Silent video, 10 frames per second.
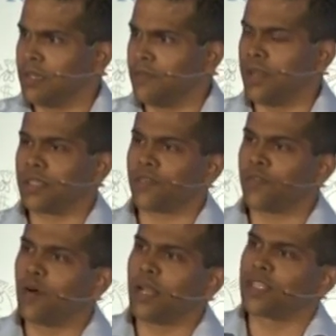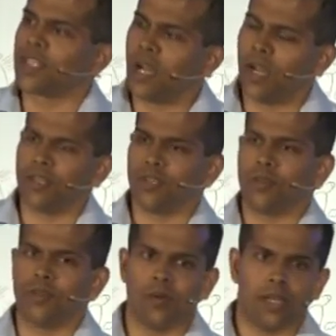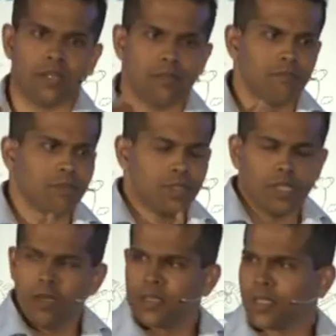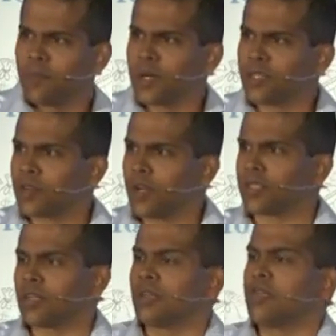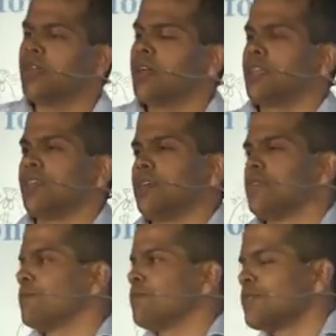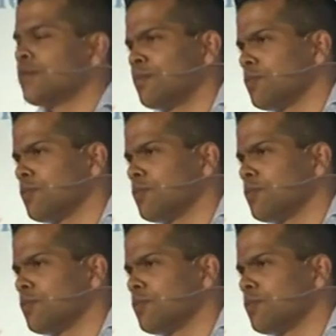Whereas if you had a charge, you had a separate structure, you